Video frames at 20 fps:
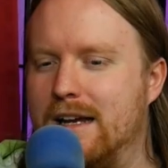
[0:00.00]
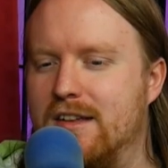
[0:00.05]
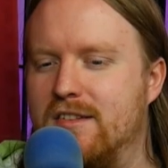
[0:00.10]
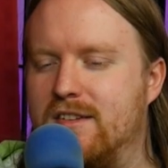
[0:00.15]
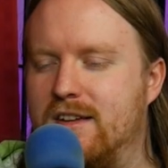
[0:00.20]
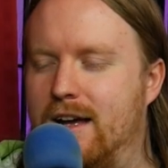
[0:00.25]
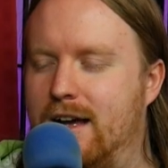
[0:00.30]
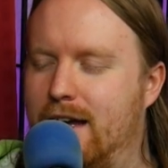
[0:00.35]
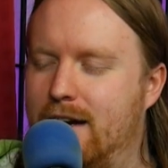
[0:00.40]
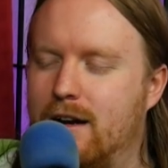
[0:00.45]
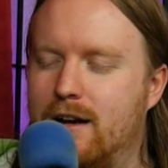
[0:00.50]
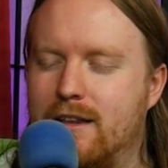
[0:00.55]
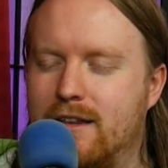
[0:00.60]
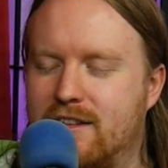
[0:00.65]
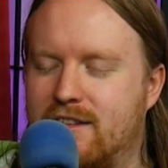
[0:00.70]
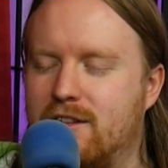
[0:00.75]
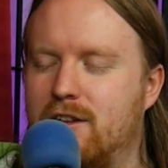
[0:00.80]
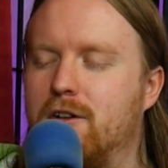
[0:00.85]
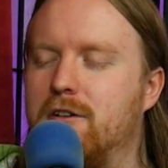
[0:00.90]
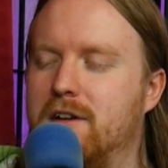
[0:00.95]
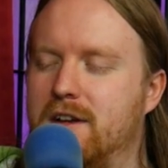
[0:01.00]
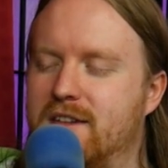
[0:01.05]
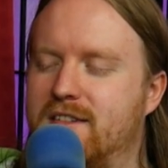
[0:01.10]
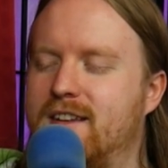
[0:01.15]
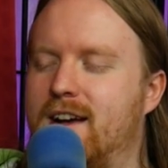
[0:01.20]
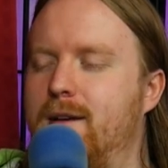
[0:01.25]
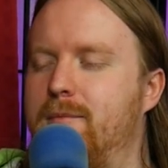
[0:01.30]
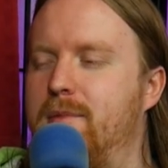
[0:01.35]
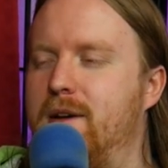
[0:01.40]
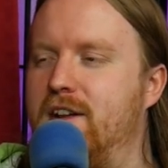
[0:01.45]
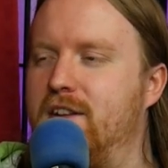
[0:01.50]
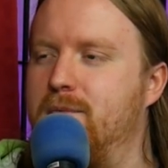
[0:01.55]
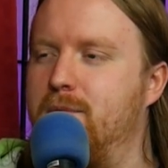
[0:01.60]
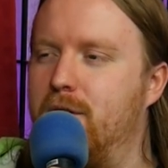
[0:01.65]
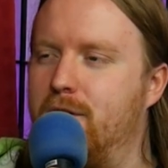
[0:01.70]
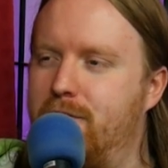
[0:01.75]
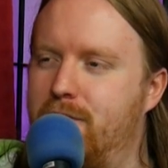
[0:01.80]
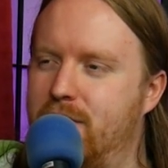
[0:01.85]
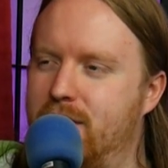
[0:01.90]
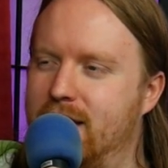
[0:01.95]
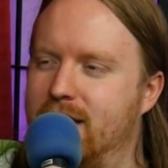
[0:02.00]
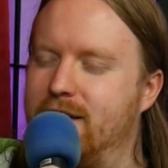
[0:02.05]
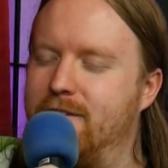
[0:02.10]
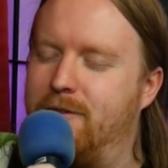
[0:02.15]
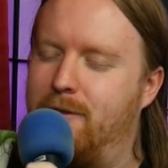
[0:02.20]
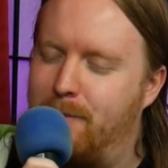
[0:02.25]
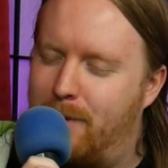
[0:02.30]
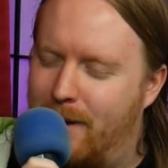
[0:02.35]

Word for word: I guess yeah, that's a little inside baseball for the end of the